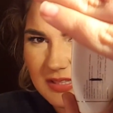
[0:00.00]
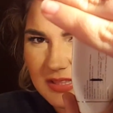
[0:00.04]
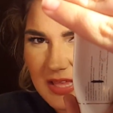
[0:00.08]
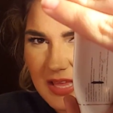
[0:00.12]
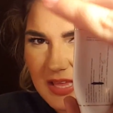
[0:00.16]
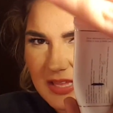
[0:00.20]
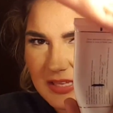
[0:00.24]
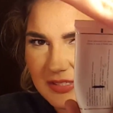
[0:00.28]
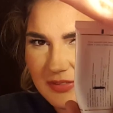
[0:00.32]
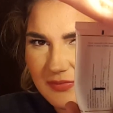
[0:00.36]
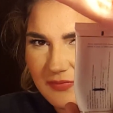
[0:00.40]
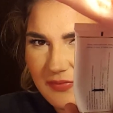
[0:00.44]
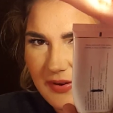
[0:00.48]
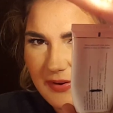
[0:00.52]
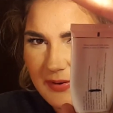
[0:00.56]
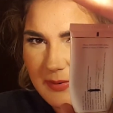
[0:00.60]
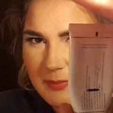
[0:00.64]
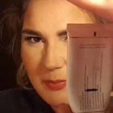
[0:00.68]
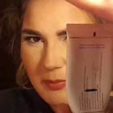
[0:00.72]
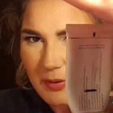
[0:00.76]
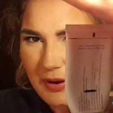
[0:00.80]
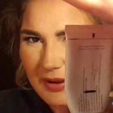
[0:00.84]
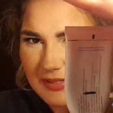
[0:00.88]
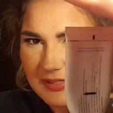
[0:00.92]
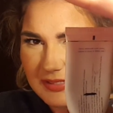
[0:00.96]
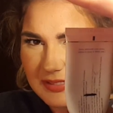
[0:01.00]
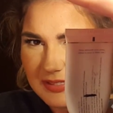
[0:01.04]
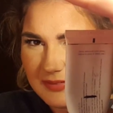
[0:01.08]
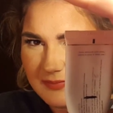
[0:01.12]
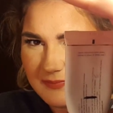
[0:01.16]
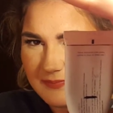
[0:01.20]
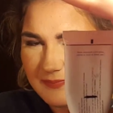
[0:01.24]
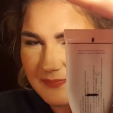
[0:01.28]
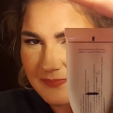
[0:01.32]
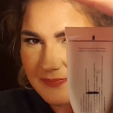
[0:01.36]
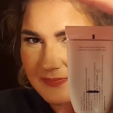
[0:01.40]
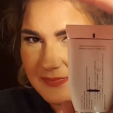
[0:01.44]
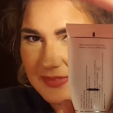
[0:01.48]
that is very bright.
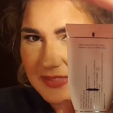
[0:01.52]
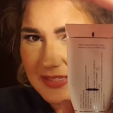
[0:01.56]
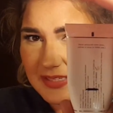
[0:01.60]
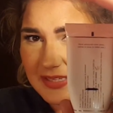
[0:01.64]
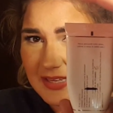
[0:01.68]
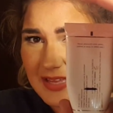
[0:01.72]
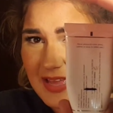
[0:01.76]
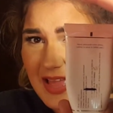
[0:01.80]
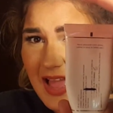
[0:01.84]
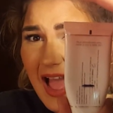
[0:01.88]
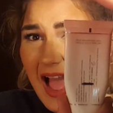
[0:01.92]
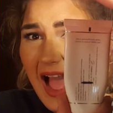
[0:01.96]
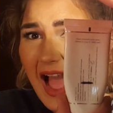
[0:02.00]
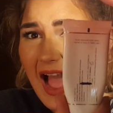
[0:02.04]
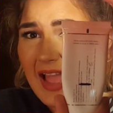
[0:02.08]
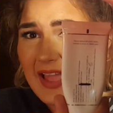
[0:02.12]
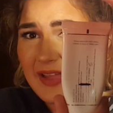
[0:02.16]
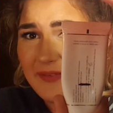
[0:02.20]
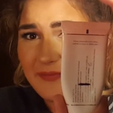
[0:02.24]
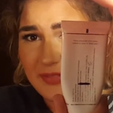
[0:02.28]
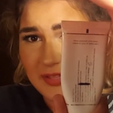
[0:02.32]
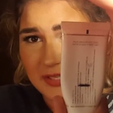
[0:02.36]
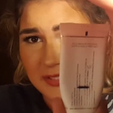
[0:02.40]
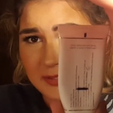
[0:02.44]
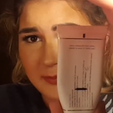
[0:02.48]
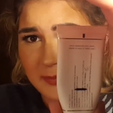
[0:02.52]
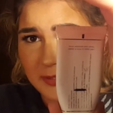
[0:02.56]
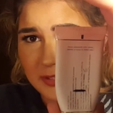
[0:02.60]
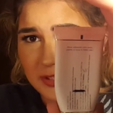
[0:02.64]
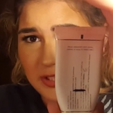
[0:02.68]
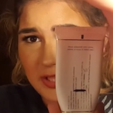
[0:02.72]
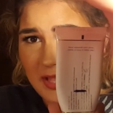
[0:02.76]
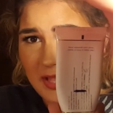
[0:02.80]
I have this much